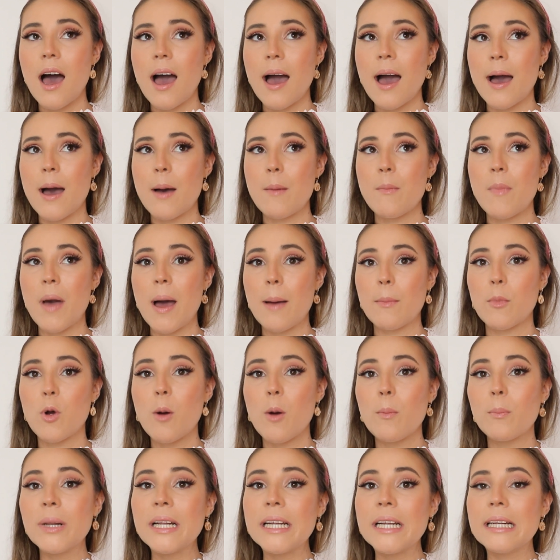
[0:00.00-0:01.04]
I'm
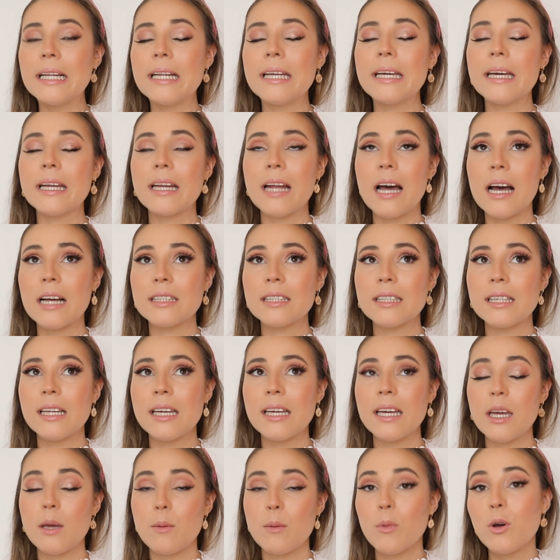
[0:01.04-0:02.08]
completely and
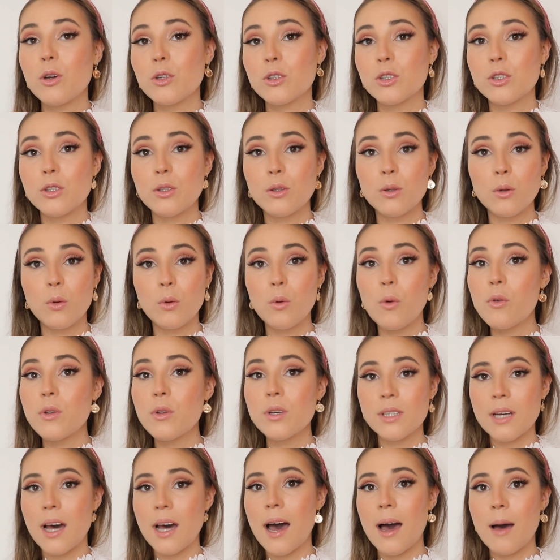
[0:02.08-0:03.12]
utterly emotional all
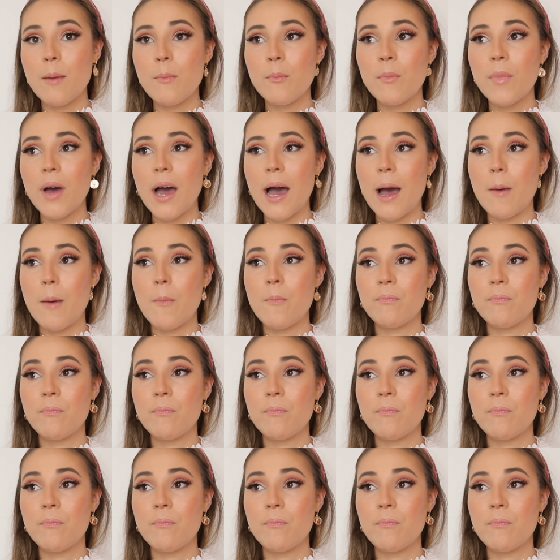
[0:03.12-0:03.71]
the time.